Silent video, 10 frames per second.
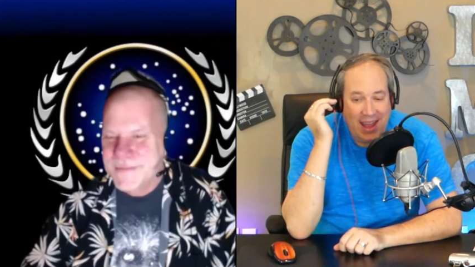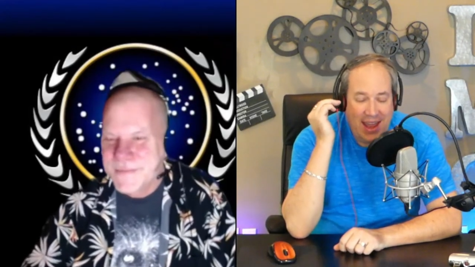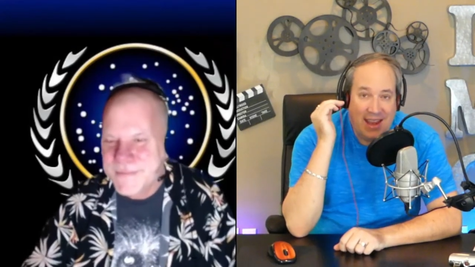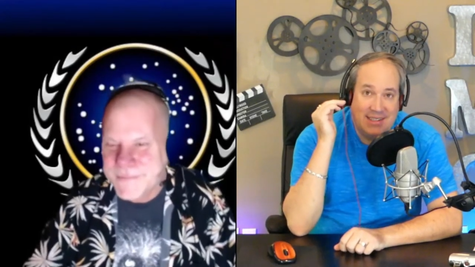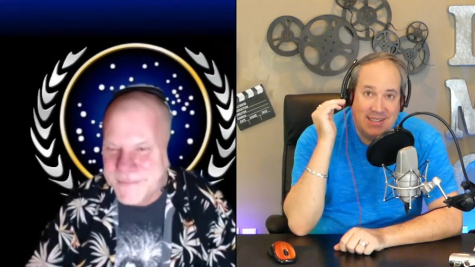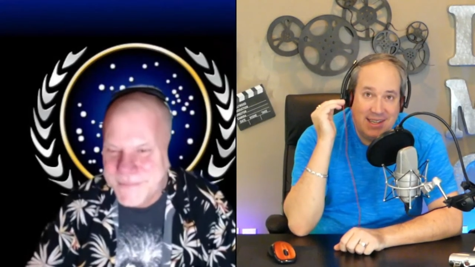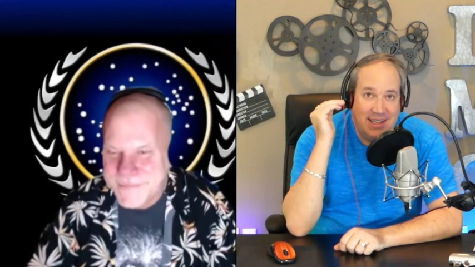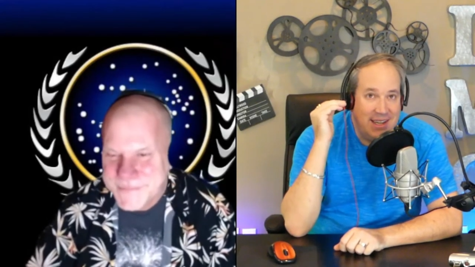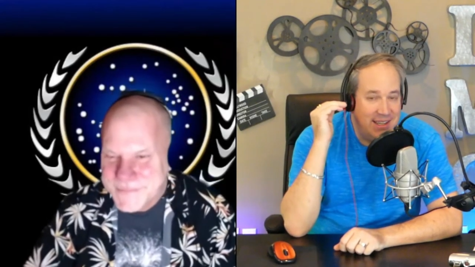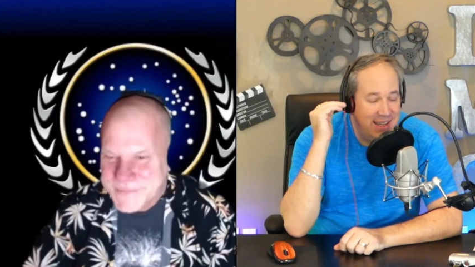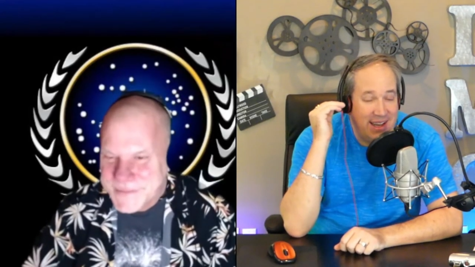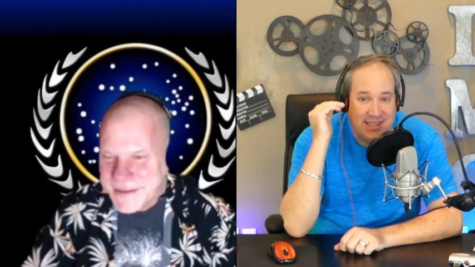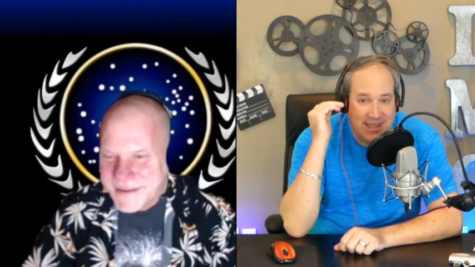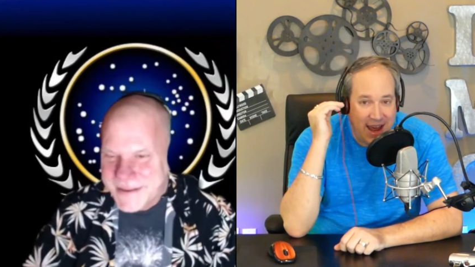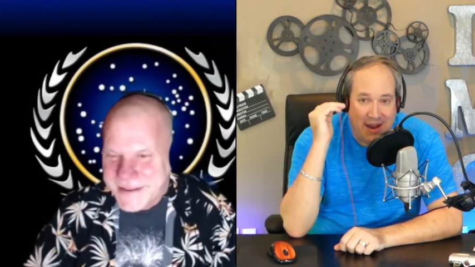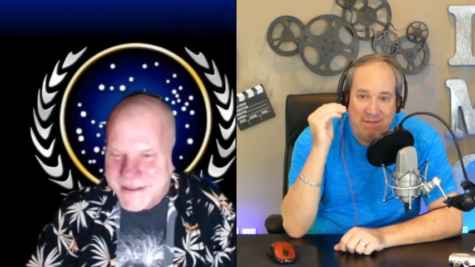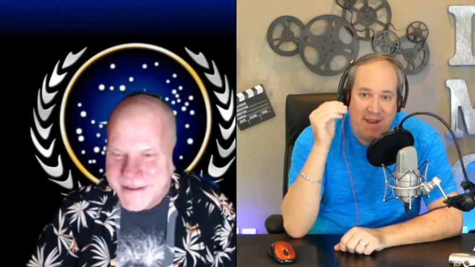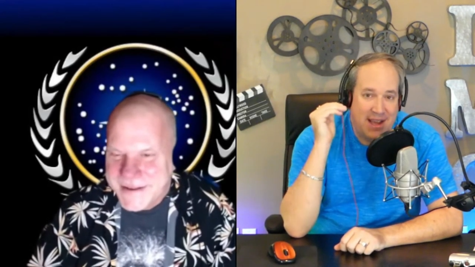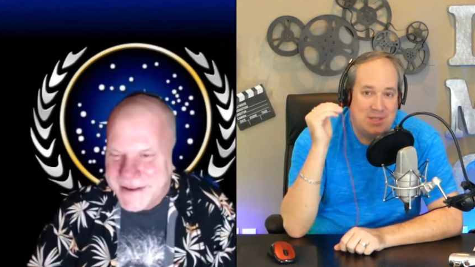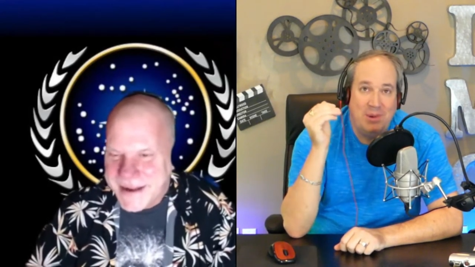Speaker 1: it's it, it's not a
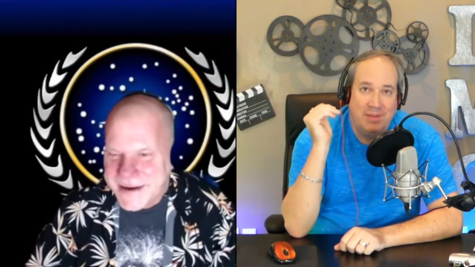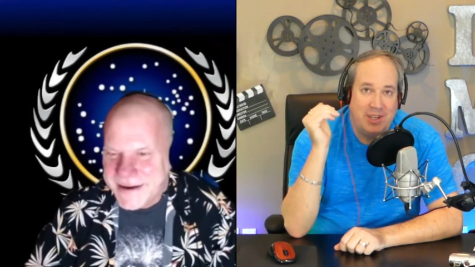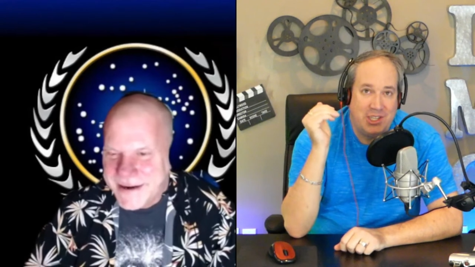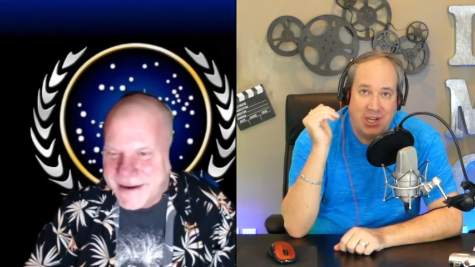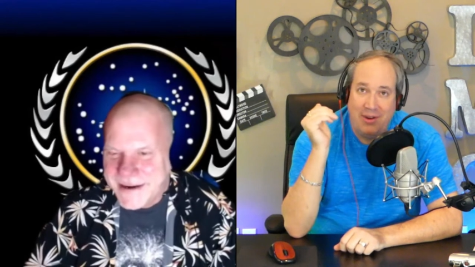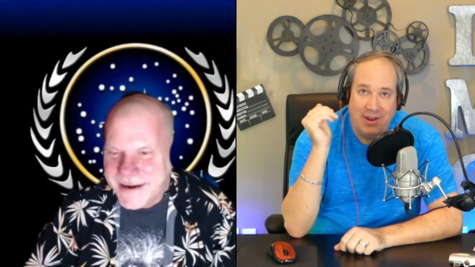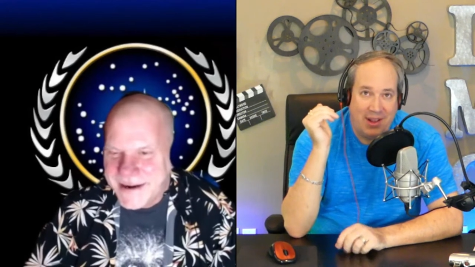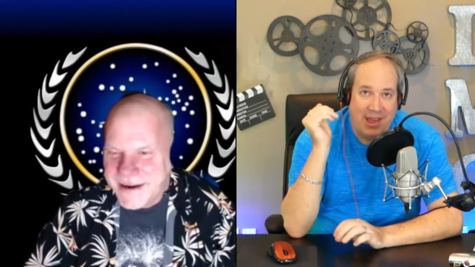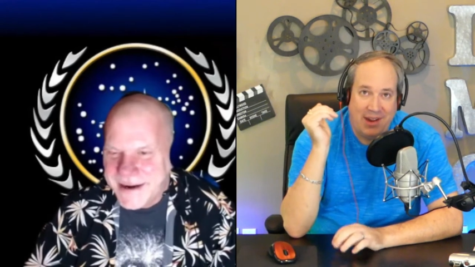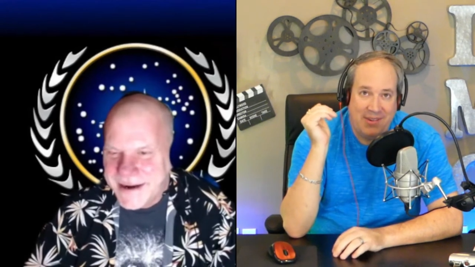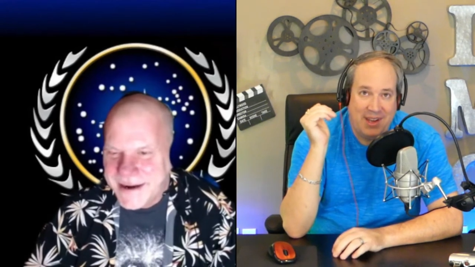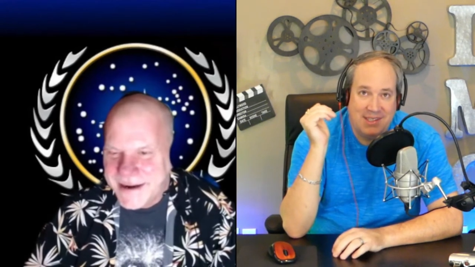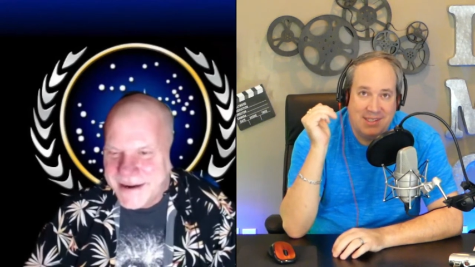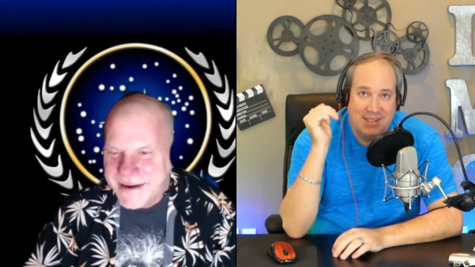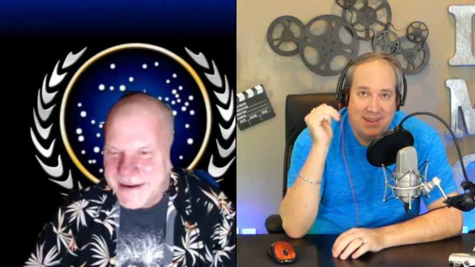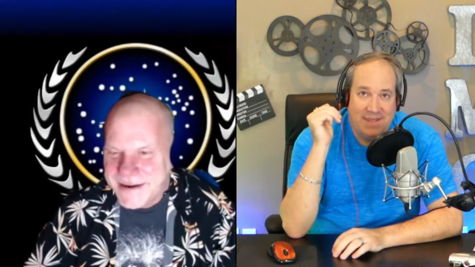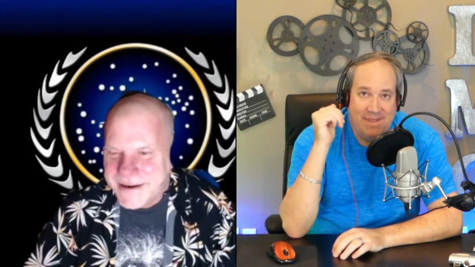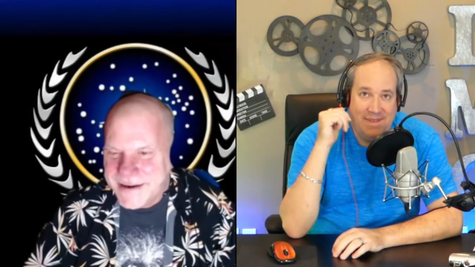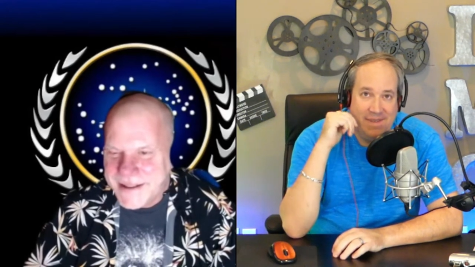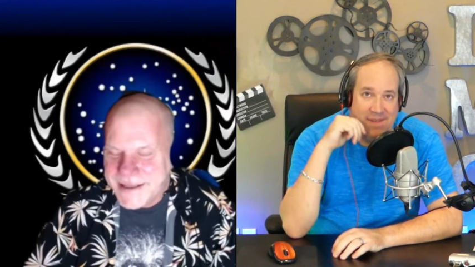fast moving show in a lot of ways. I think
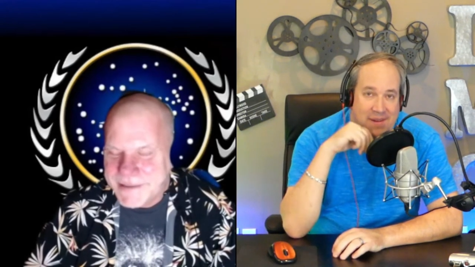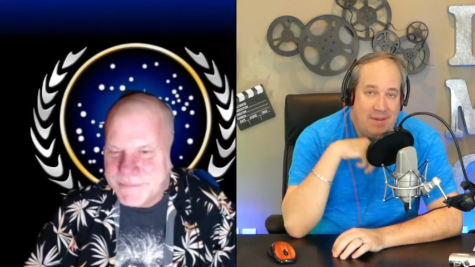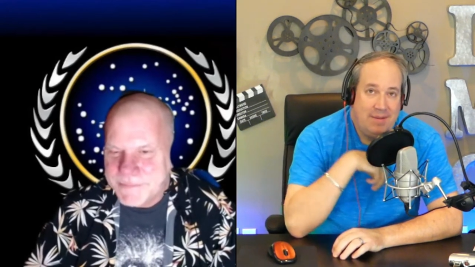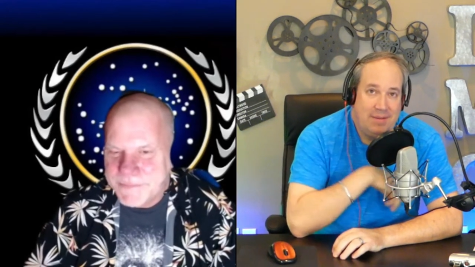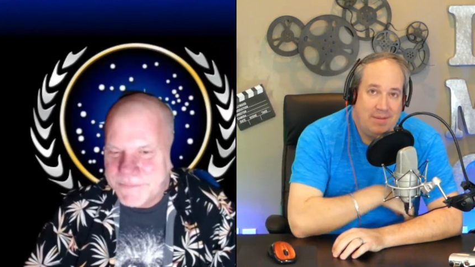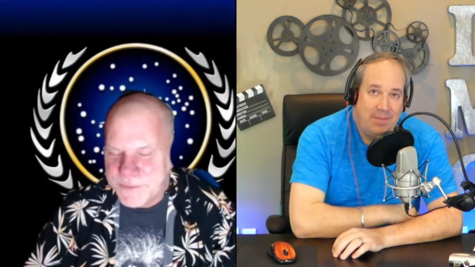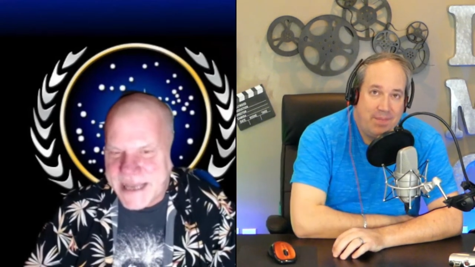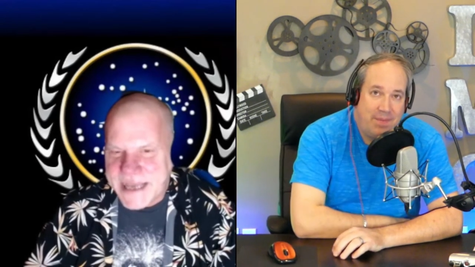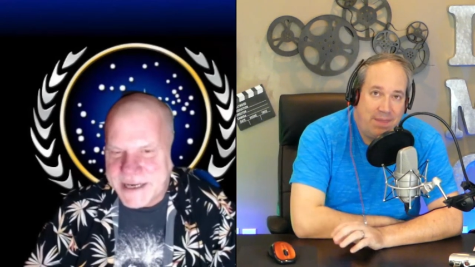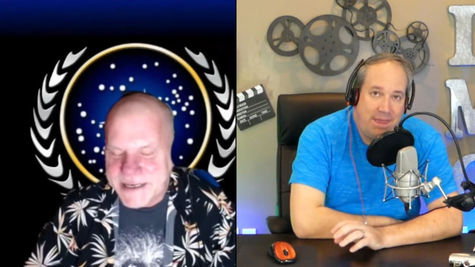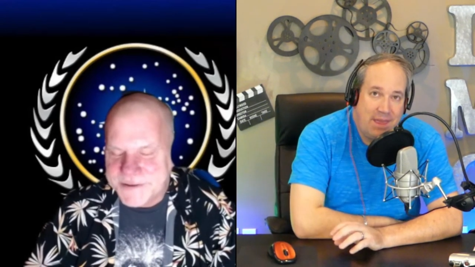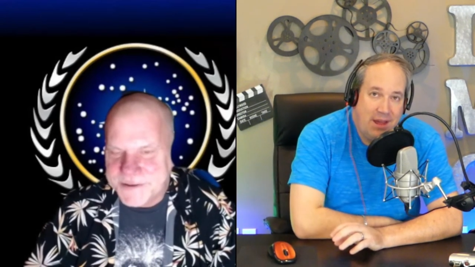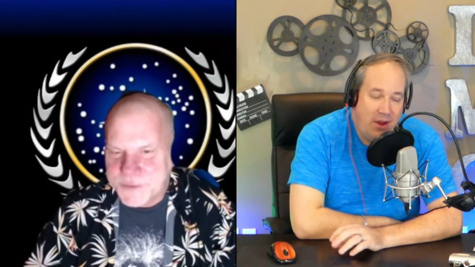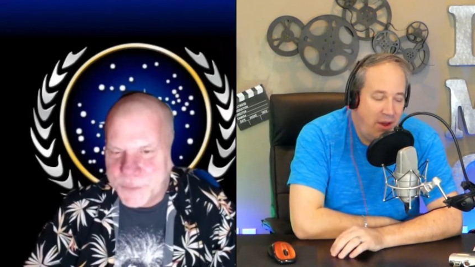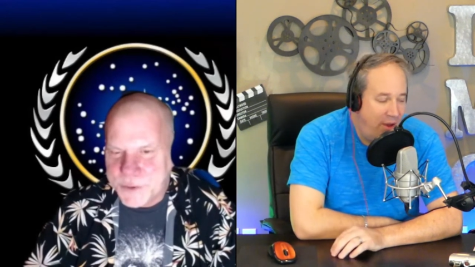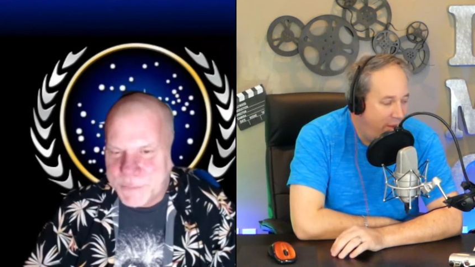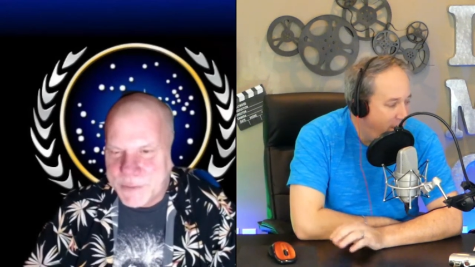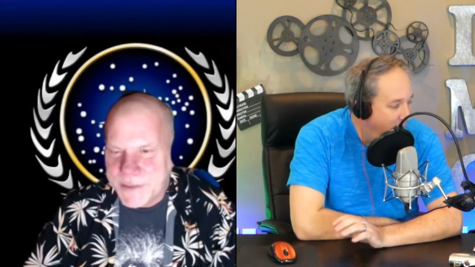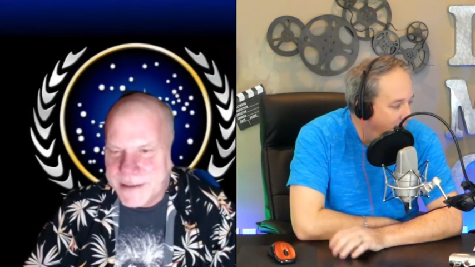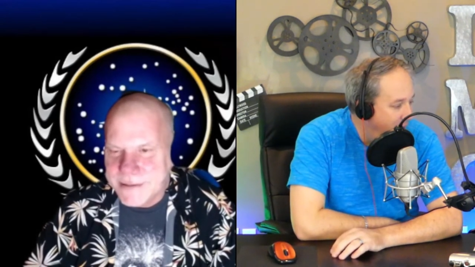frenetic is the word we want.
Speaker 2: Oh
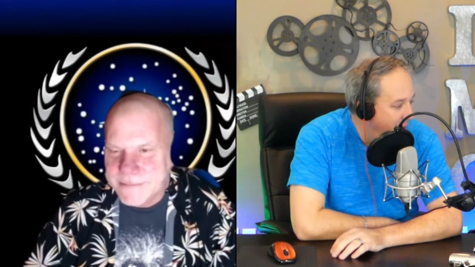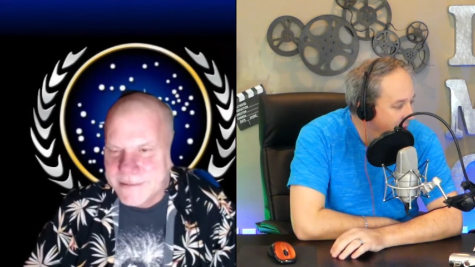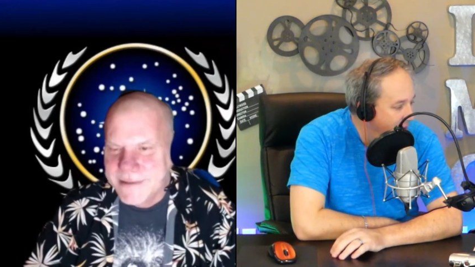God,